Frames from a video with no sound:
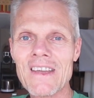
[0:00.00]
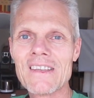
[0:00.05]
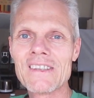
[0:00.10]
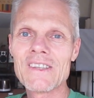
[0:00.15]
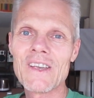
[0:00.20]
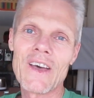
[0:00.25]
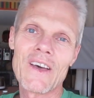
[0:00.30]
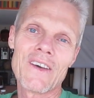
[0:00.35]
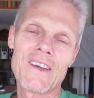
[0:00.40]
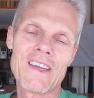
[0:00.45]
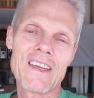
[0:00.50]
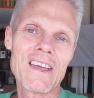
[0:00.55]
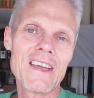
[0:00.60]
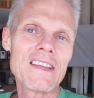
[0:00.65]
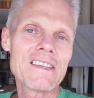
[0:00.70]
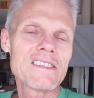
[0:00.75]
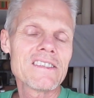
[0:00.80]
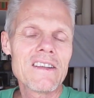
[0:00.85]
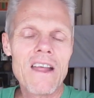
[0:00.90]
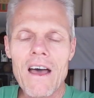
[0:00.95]
So
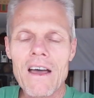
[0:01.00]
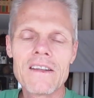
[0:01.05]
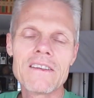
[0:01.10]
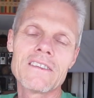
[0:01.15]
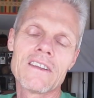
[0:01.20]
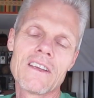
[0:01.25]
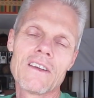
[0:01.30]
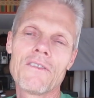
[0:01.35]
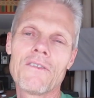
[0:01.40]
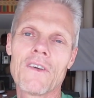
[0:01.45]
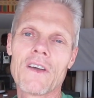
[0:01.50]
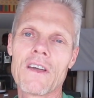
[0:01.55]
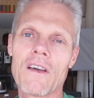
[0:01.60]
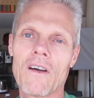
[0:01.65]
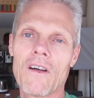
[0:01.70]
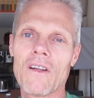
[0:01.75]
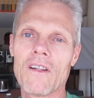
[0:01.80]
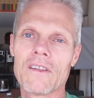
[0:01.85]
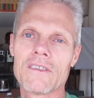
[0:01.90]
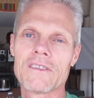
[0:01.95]
it's not
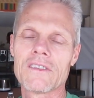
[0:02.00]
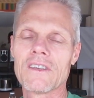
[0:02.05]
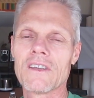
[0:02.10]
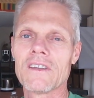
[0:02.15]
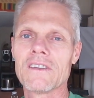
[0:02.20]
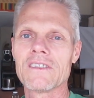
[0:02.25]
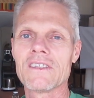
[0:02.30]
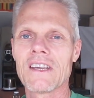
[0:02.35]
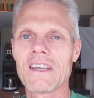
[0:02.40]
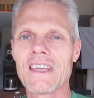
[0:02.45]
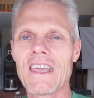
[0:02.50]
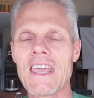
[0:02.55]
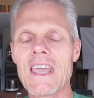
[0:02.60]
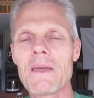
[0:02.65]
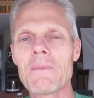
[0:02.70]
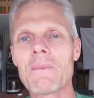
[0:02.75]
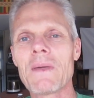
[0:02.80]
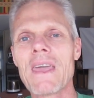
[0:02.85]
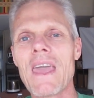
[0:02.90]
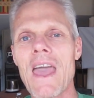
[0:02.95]
difficult to, to
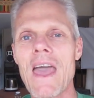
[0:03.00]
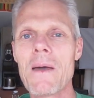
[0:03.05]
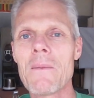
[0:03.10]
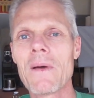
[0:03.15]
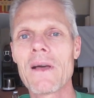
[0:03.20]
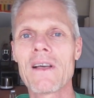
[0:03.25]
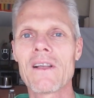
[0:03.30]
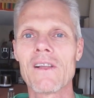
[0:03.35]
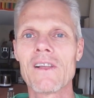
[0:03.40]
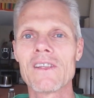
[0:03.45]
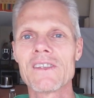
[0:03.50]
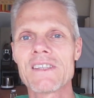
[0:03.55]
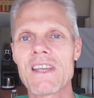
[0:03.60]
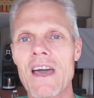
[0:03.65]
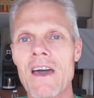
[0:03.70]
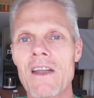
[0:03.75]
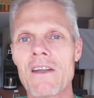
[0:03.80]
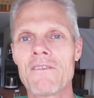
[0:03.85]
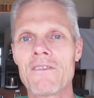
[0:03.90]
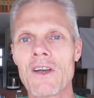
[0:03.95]
keep chemicals
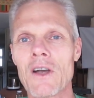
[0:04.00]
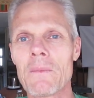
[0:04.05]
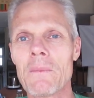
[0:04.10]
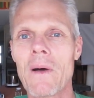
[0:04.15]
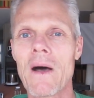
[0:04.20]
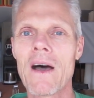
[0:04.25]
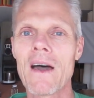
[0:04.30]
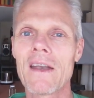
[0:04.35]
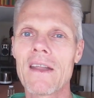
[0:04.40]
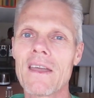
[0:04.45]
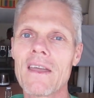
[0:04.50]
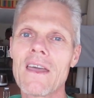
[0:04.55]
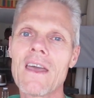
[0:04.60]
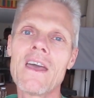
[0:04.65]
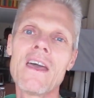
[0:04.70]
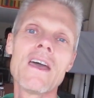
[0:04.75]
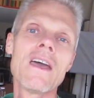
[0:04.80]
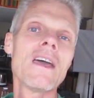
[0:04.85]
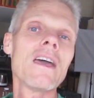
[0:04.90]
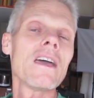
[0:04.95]
out of your body.
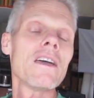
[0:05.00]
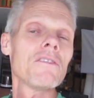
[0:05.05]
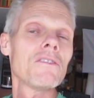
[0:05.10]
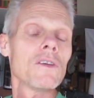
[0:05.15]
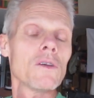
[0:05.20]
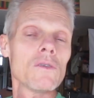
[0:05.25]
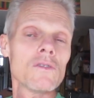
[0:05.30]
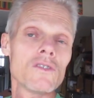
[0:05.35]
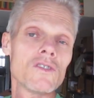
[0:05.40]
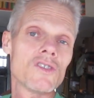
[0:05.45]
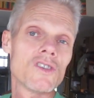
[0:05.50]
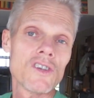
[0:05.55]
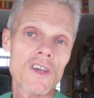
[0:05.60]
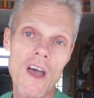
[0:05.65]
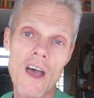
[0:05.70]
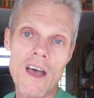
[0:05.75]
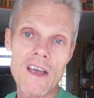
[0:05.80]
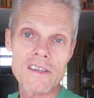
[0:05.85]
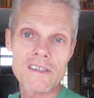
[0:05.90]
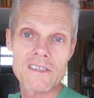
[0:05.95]
If you
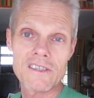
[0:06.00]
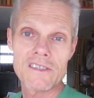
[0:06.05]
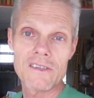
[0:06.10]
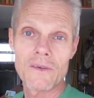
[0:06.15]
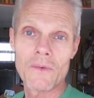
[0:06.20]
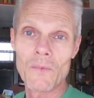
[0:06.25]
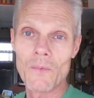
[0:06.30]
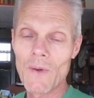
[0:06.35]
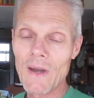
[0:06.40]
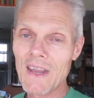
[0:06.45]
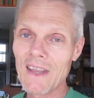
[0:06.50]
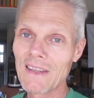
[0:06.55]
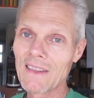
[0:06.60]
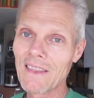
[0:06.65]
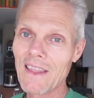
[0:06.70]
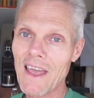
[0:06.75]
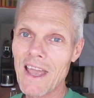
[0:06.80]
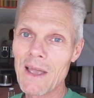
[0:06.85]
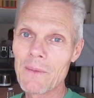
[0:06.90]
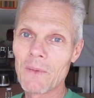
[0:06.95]
just read
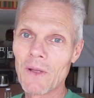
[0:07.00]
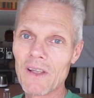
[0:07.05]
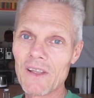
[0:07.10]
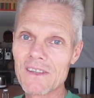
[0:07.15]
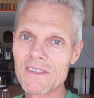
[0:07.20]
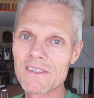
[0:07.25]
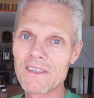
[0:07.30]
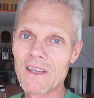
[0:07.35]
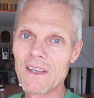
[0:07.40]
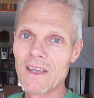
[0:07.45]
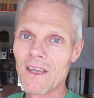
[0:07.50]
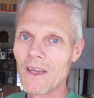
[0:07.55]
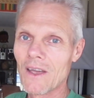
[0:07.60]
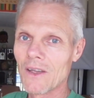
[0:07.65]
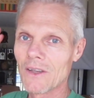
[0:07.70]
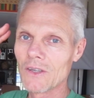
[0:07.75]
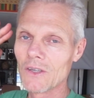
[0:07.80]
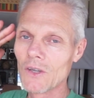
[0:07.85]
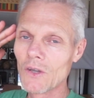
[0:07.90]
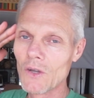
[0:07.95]
labels,
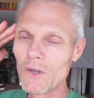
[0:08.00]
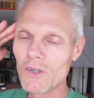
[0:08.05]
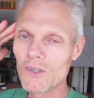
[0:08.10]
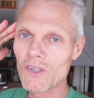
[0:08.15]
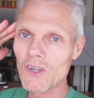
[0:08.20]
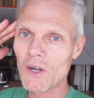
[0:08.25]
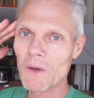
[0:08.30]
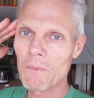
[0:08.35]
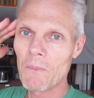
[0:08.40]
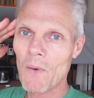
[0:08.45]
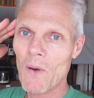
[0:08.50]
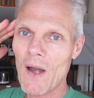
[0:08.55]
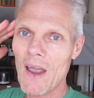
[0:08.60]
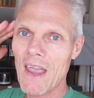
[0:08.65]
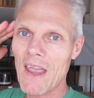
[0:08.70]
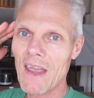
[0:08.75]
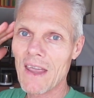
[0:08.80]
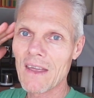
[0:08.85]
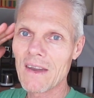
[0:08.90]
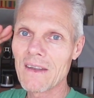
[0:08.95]
use your
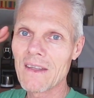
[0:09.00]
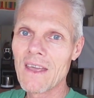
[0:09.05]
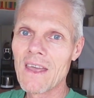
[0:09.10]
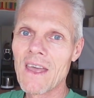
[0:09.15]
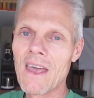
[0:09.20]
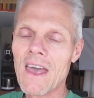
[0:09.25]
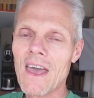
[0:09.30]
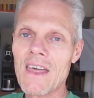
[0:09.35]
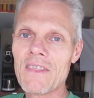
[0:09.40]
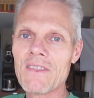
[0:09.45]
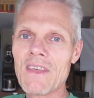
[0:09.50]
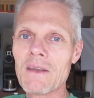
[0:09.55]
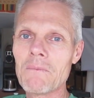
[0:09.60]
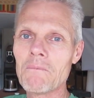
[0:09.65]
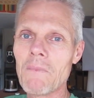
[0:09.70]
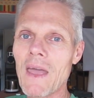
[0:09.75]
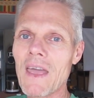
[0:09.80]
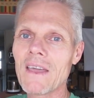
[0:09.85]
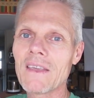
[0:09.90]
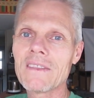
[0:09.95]
brain, and then
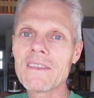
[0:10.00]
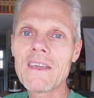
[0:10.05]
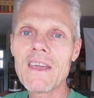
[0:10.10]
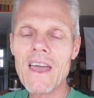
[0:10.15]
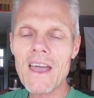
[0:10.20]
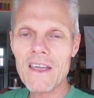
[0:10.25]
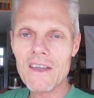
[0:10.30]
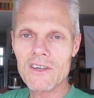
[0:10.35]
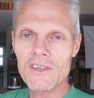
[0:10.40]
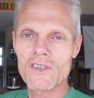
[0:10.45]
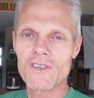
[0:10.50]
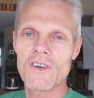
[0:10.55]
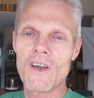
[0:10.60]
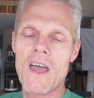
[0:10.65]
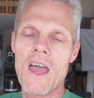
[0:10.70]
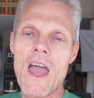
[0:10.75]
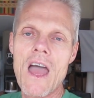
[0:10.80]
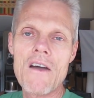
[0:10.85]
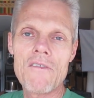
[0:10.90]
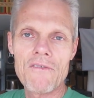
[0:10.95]
make the
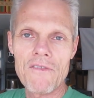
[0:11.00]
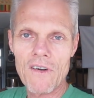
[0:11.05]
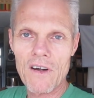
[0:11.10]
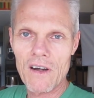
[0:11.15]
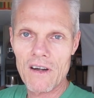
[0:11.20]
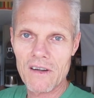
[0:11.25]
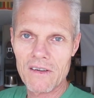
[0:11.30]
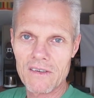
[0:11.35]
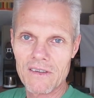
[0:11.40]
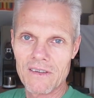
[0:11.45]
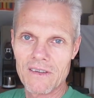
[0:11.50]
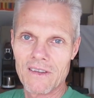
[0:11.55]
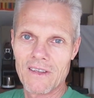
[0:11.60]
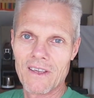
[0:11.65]
extra effort